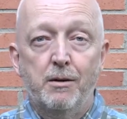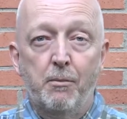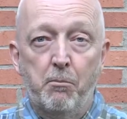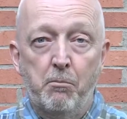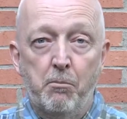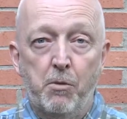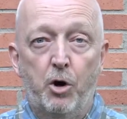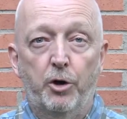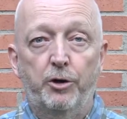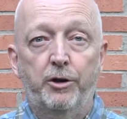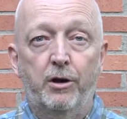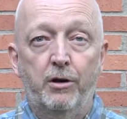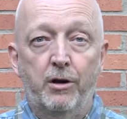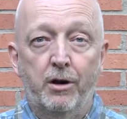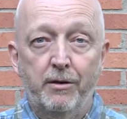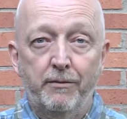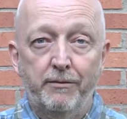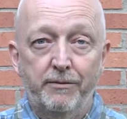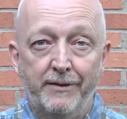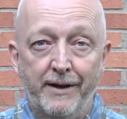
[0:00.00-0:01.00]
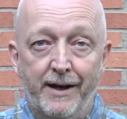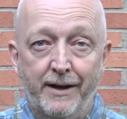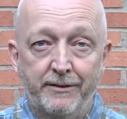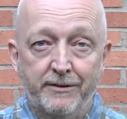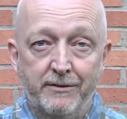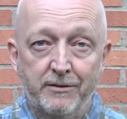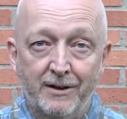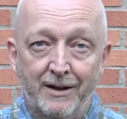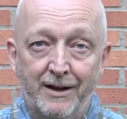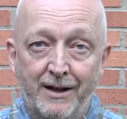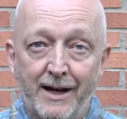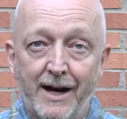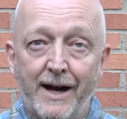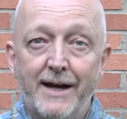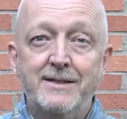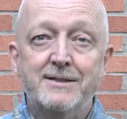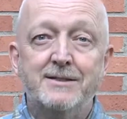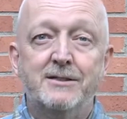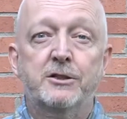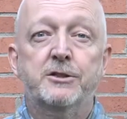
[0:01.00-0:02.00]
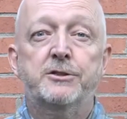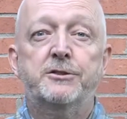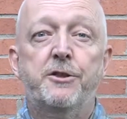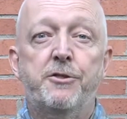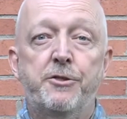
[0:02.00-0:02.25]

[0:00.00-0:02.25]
model that guides us